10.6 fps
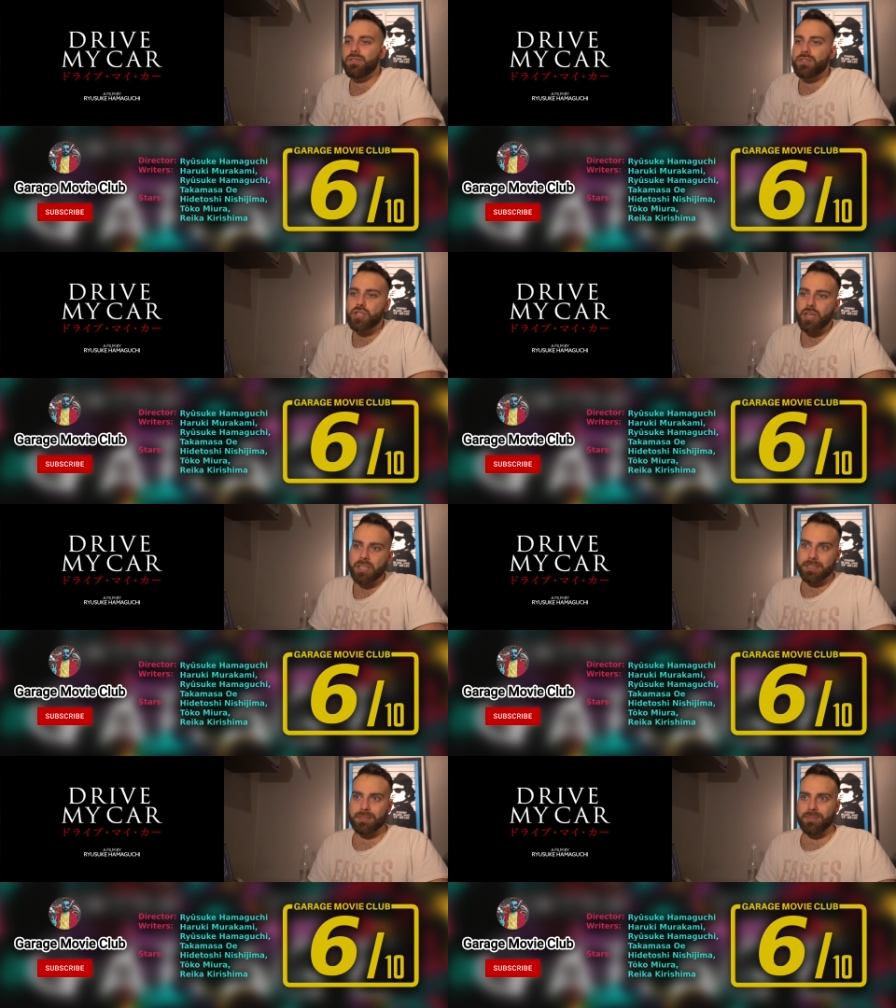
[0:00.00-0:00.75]

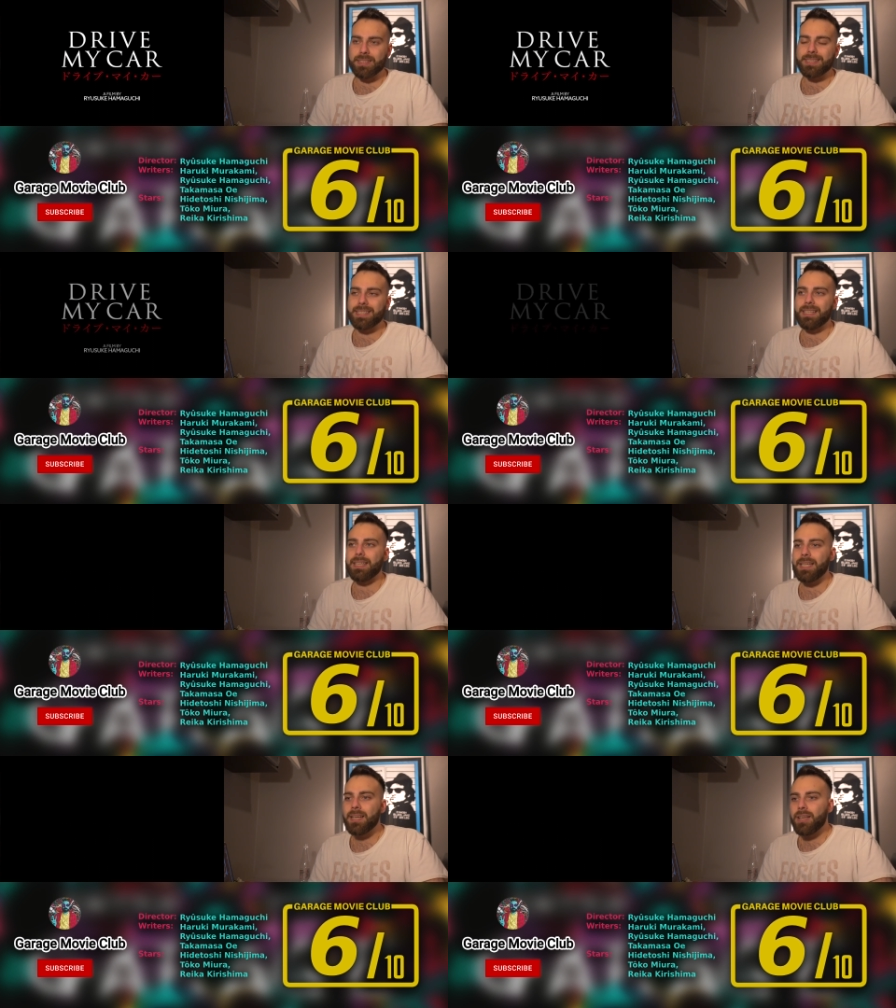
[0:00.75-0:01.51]
shots of the
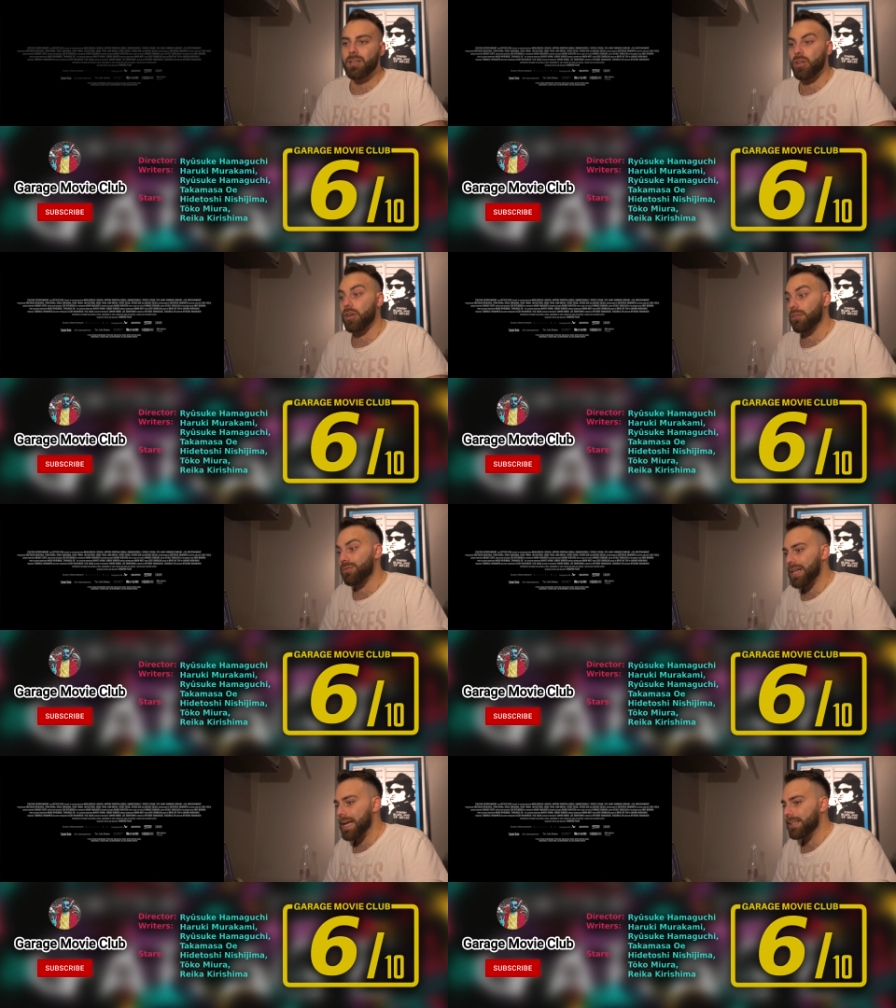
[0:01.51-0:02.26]
city, a lot of
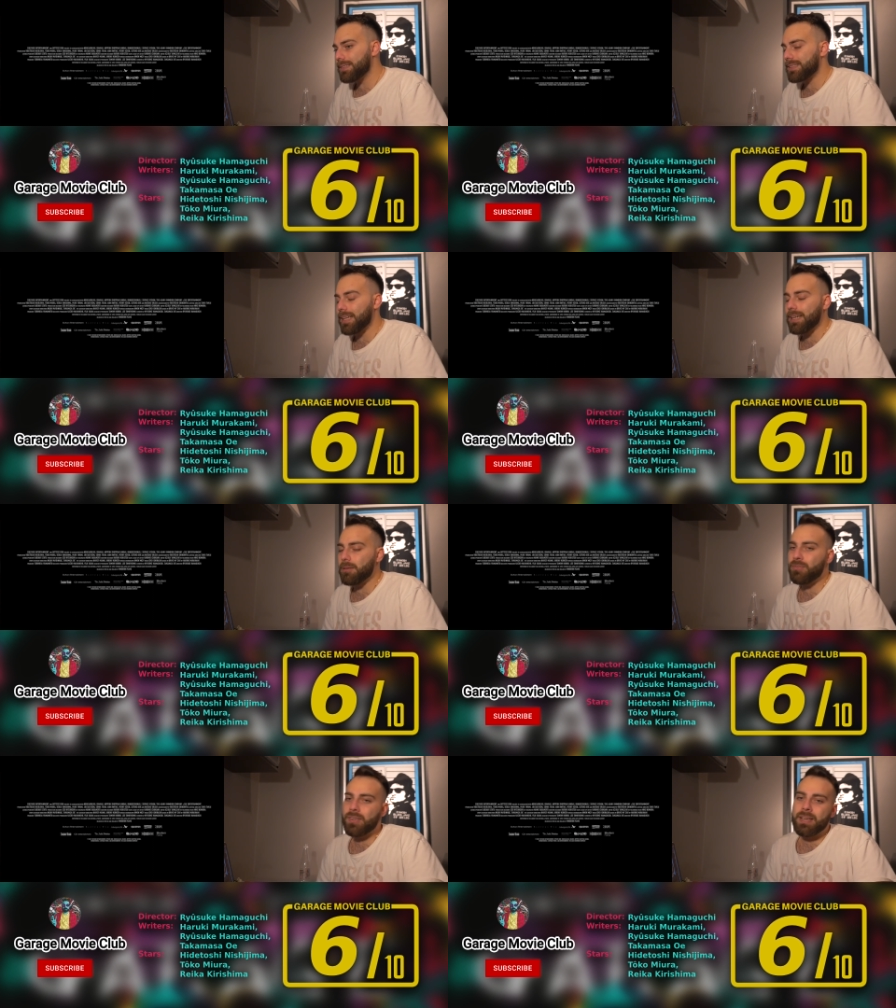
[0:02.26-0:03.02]

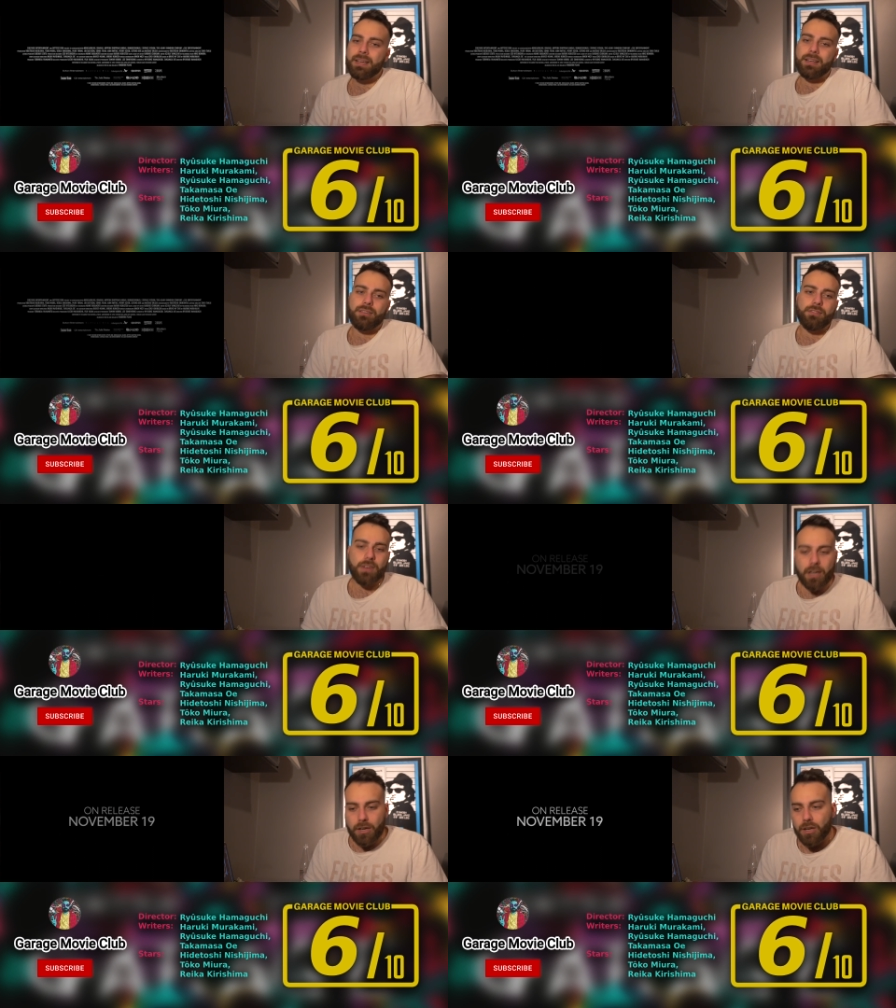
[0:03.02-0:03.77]
landscapes.
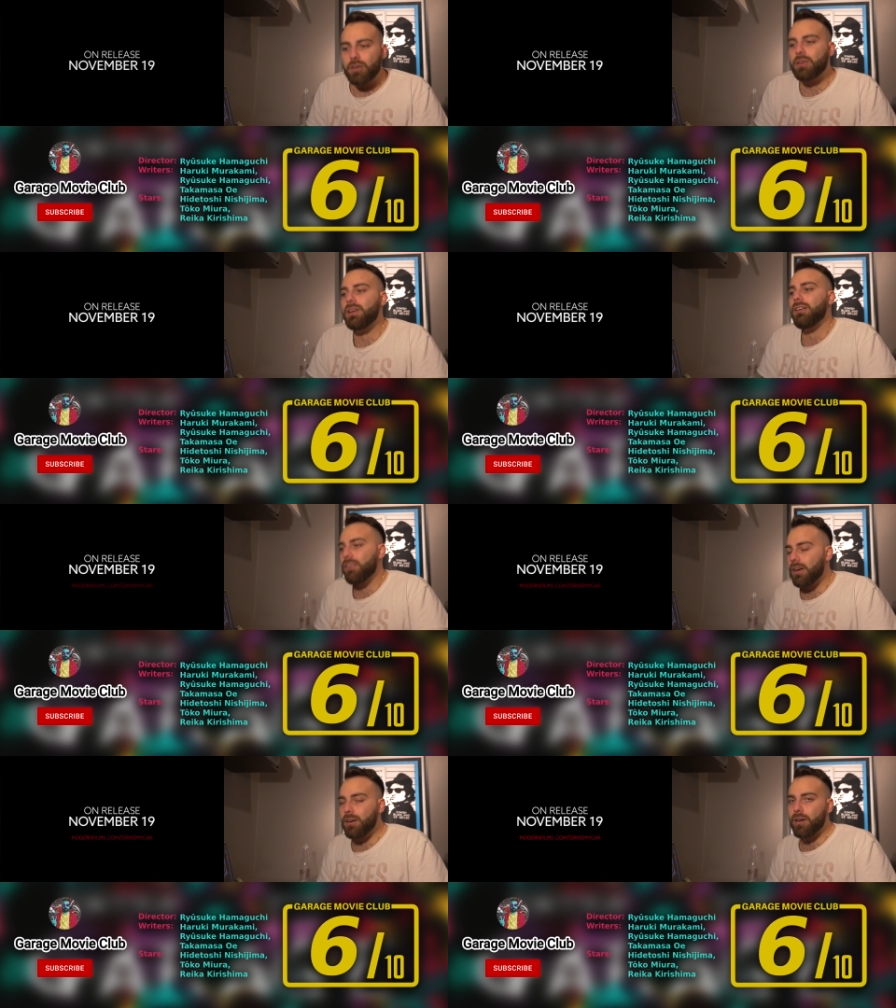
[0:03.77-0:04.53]
Very,
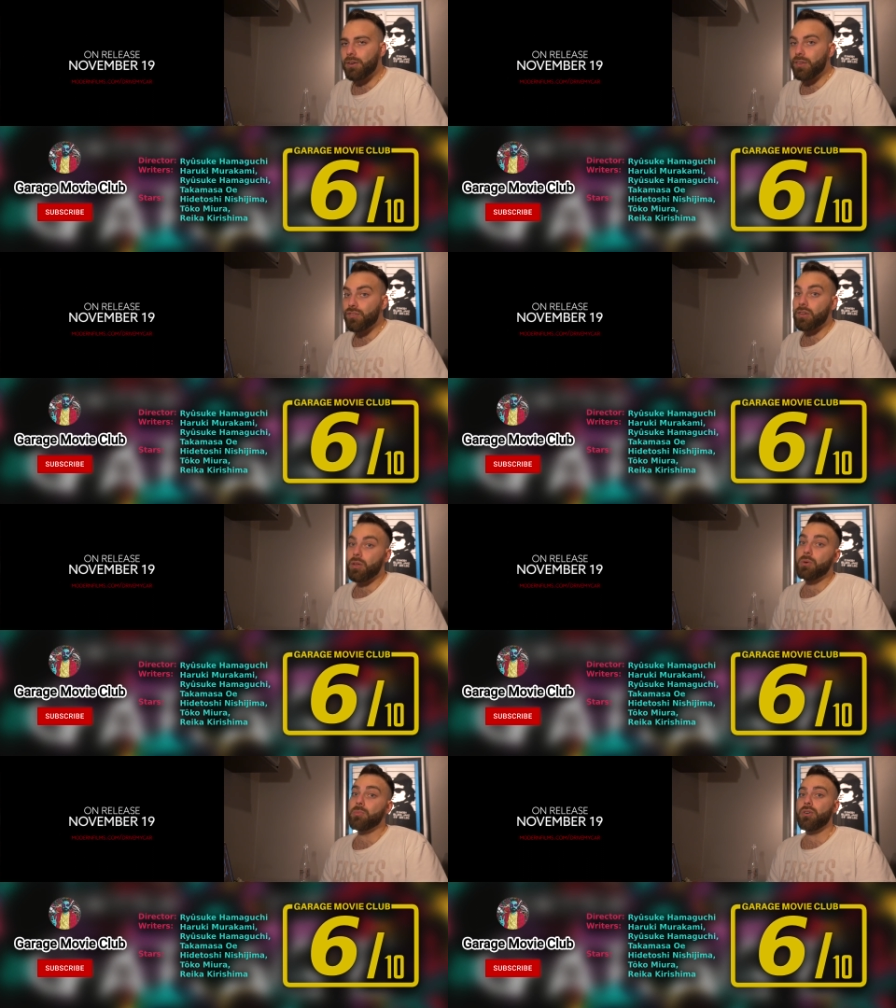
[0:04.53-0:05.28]
very
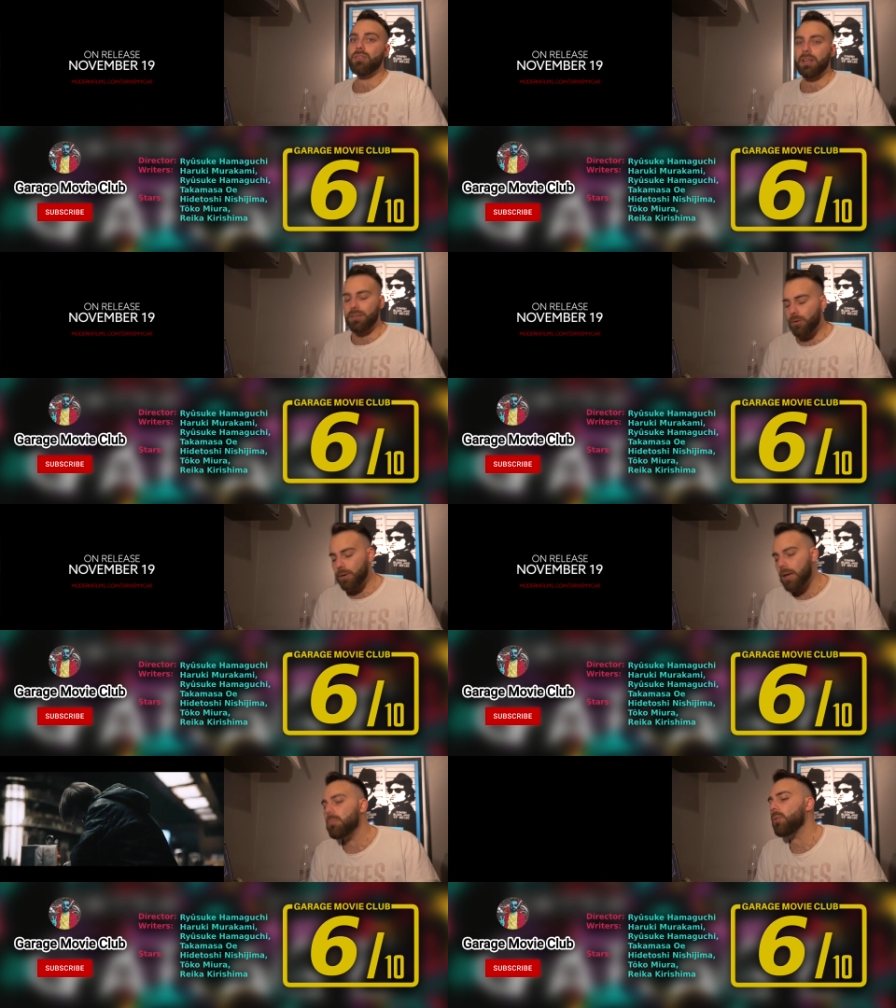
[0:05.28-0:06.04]
slow movie. And don't
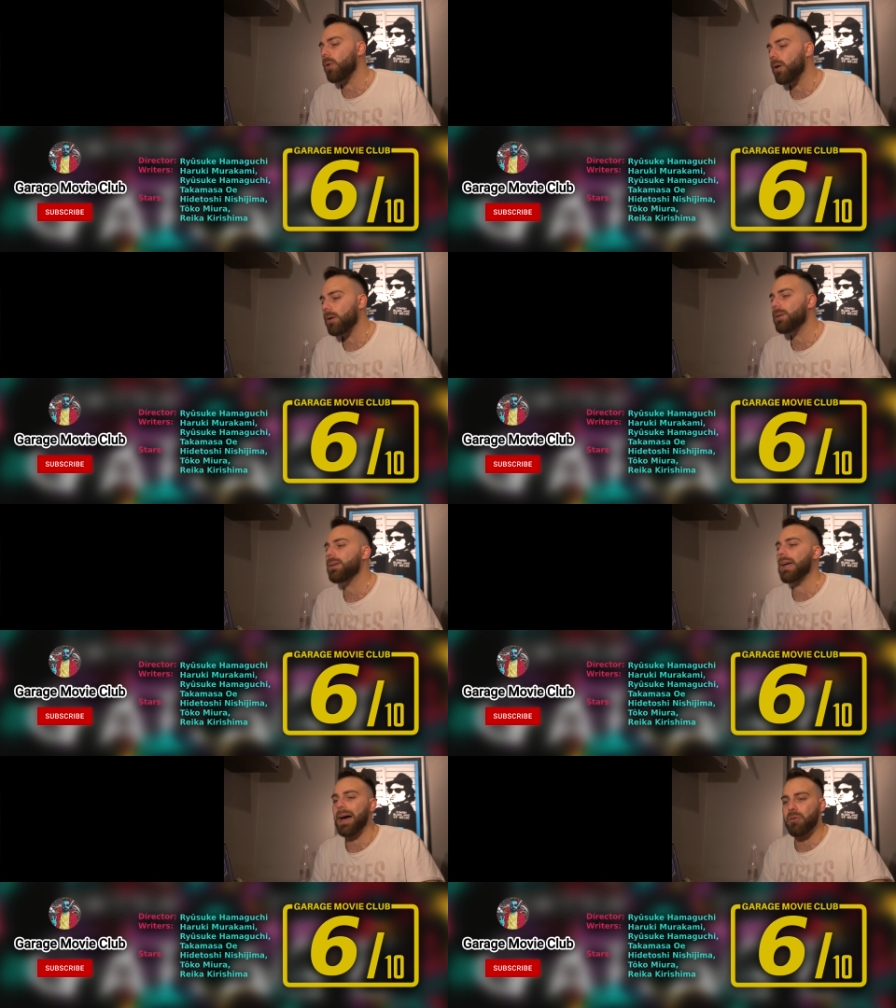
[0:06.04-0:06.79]
get me wrong,
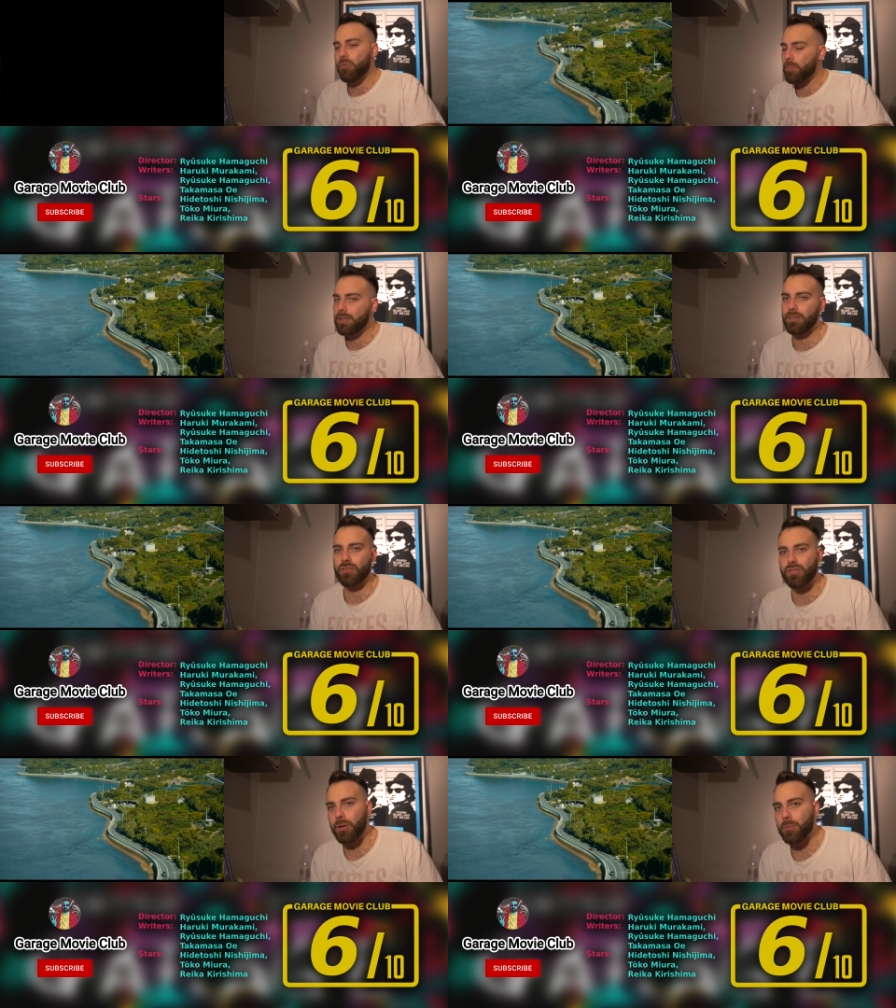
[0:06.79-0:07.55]
I don't mind a
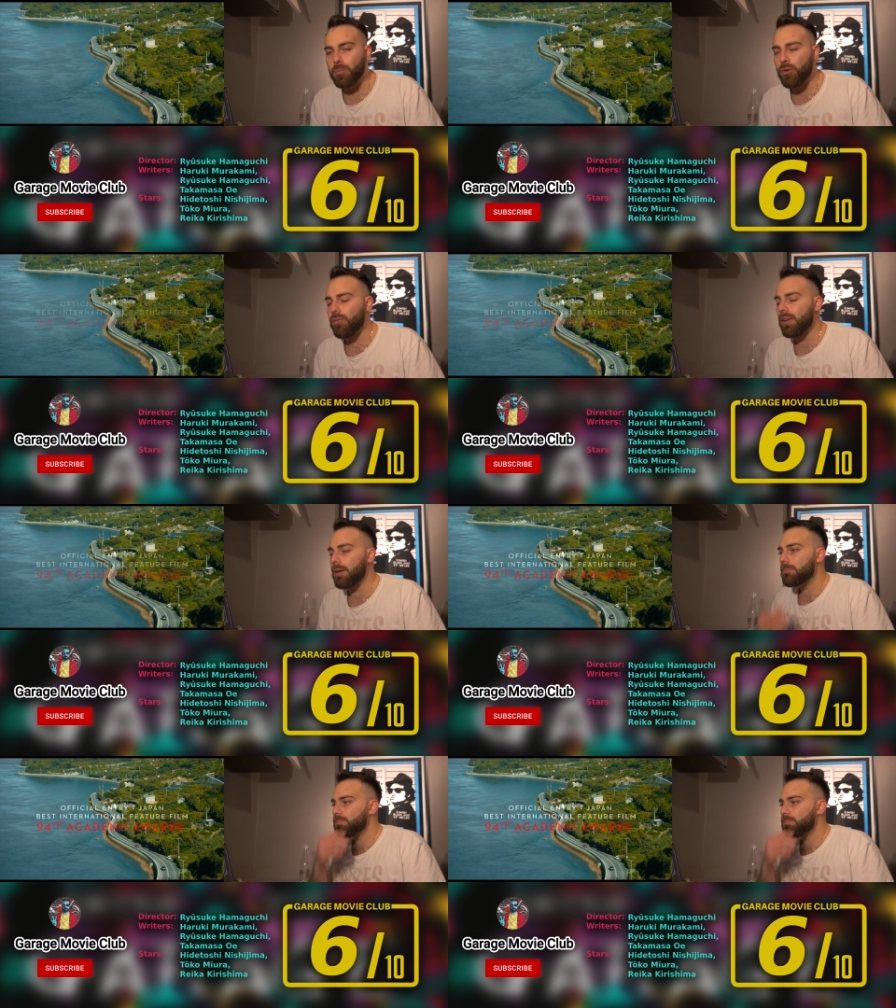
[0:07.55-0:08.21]
slow movie.